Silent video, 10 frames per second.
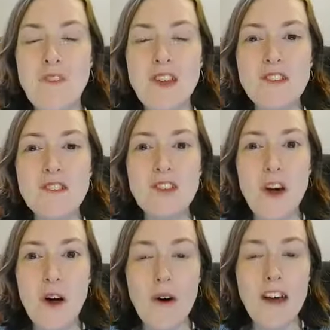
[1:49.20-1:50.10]

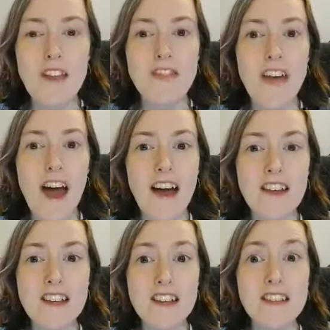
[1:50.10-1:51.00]
So that
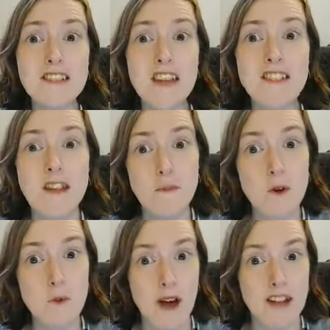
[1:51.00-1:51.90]
is
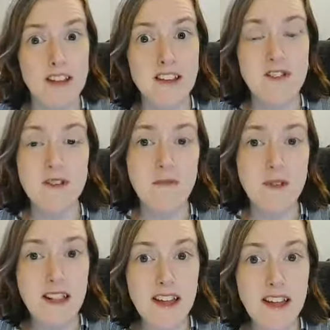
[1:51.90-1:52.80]
number one, is to
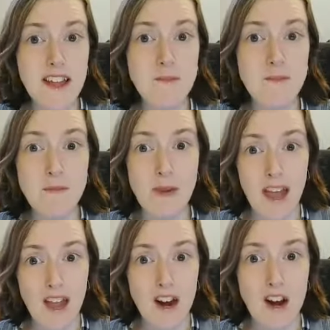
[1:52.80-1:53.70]
plan and
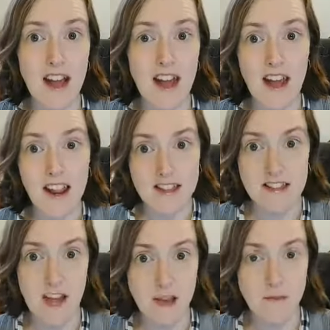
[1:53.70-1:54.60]
prepare ahead of
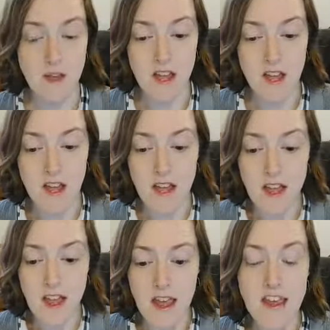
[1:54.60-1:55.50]
time.
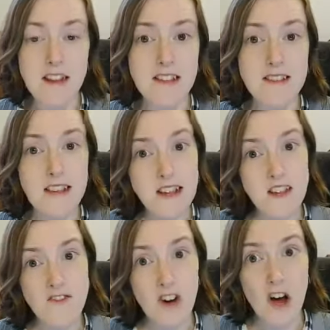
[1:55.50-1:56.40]
And
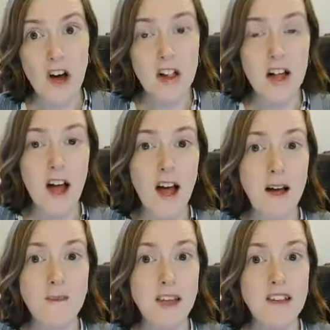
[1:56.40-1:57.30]
second of all,
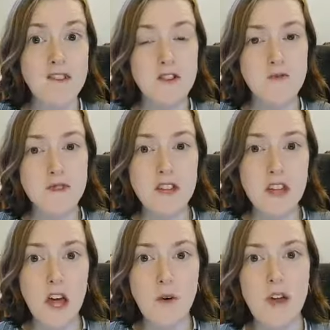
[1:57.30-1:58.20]
is to
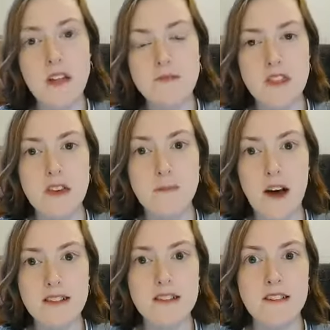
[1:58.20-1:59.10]
really go in with a
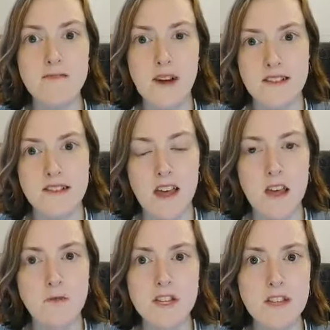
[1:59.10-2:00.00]
positive
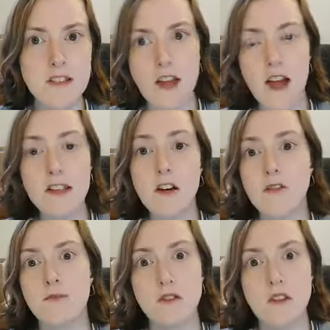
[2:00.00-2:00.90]
mindset, which I know
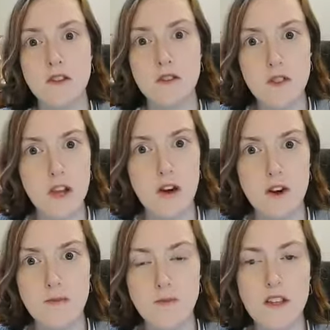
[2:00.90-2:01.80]
can be totally
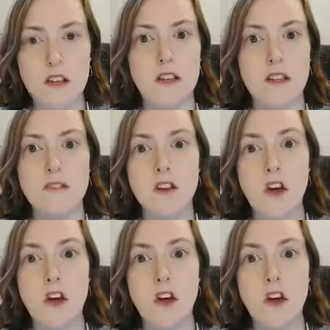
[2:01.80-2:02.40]
hard when it's